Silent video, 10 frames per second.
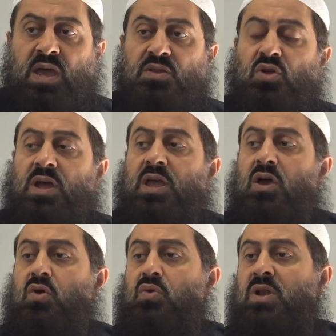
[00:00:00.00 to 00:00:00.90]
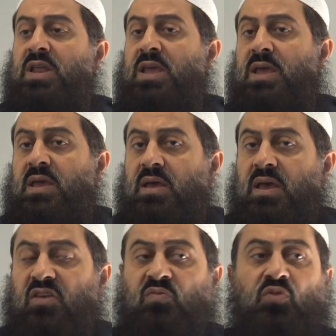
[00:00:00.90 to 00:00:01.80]
and die only
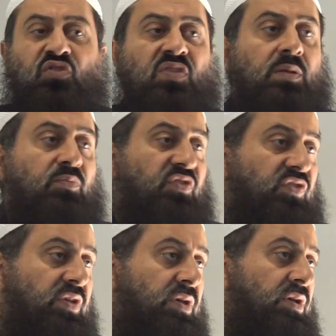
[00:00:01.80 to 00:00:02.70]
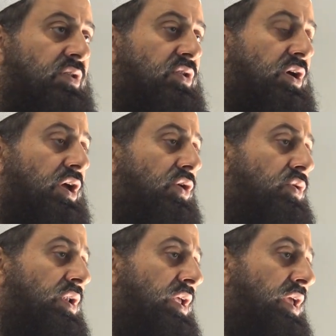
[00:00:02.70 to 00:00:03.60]
as Muslims, die
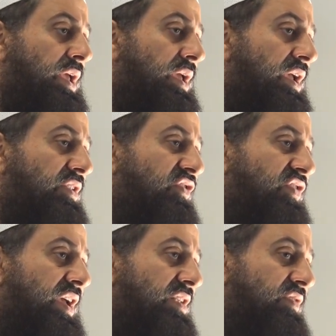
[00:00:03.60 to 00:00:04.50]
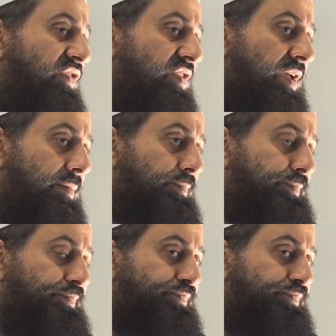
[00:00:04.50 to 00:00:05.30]
only in a state of Islam.